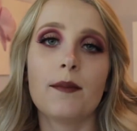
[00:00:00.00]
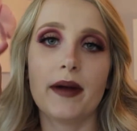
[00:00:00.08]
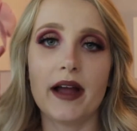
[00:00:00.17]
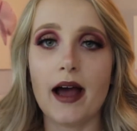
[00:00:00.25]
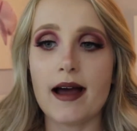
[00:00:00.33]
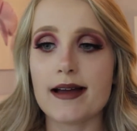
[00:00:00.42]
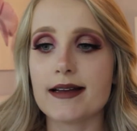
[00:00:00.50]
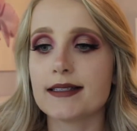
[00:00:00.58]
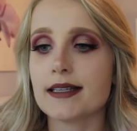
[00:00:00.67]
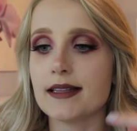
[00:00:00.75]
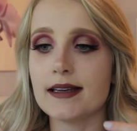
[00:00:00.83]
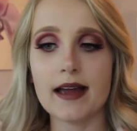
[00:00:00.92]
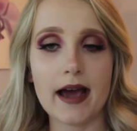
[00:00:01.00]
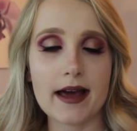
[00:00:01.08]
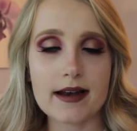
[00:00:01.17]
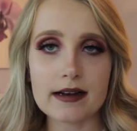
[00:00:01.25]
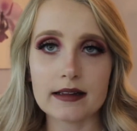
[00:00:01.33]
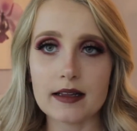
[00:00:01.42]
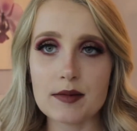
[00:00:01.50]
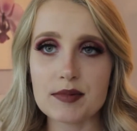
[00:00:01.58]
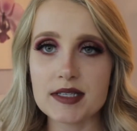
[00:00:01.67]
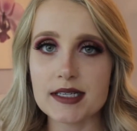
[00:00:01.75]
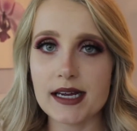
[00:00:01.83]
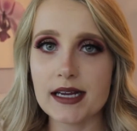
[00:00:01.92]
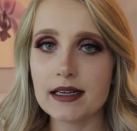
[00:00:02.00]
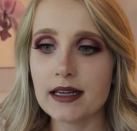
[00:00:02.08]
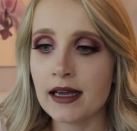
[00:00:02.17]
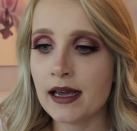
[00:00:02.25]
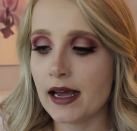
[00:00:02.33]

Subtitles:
my eyes, and then added a lipstick,